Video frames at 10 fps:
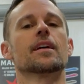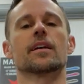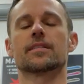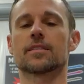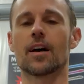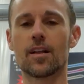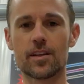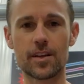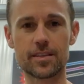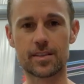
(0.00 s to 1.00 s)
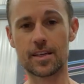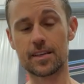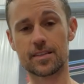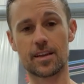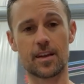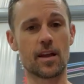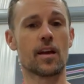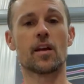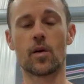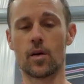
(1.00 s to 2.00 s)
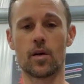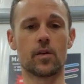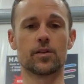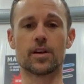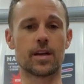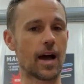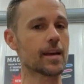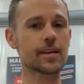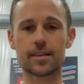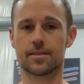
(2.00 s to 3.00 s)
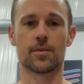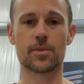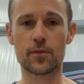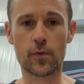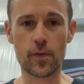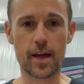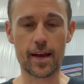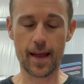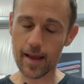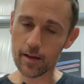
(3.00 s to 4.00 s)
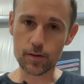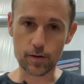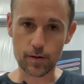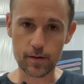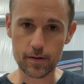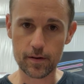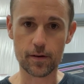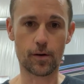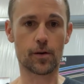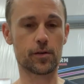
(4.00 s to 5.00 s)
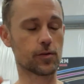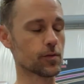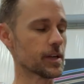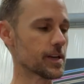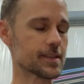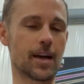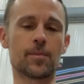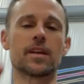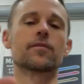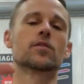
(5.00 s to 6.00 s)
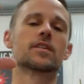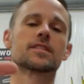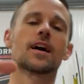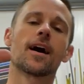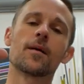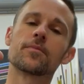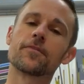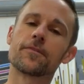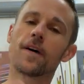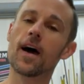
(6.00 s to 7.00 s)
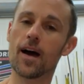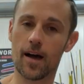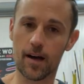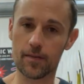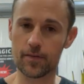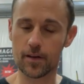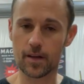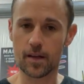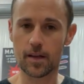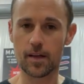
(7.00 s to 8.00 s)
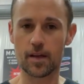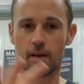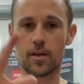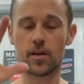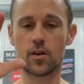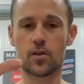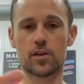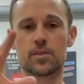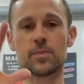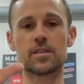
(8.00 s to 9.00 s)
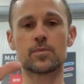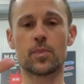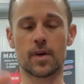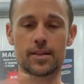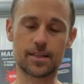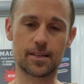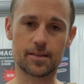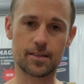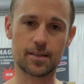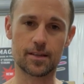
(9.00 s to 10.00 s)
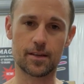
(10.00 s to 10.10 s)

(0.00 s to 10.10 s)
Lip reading: It's the holiday season. You gotta get something for that angler on your list. I'm gonna give you the top five Christmas presents,